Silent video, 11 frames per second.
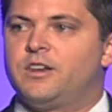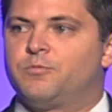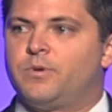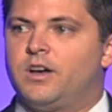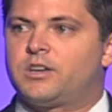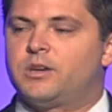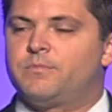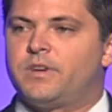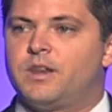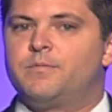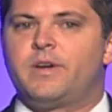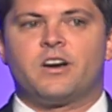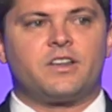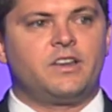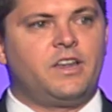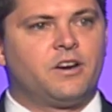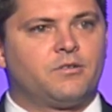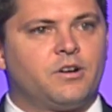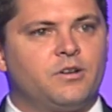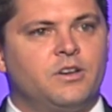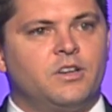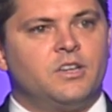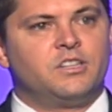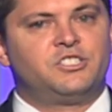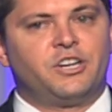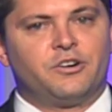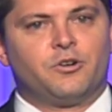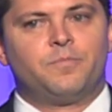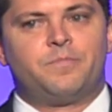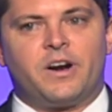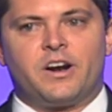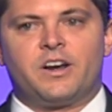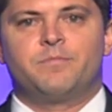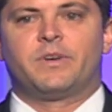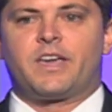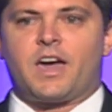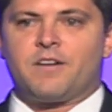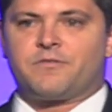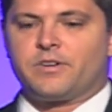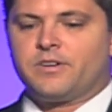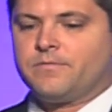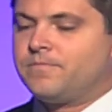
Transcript: and welcome an American hero, General Barry McCaffrey.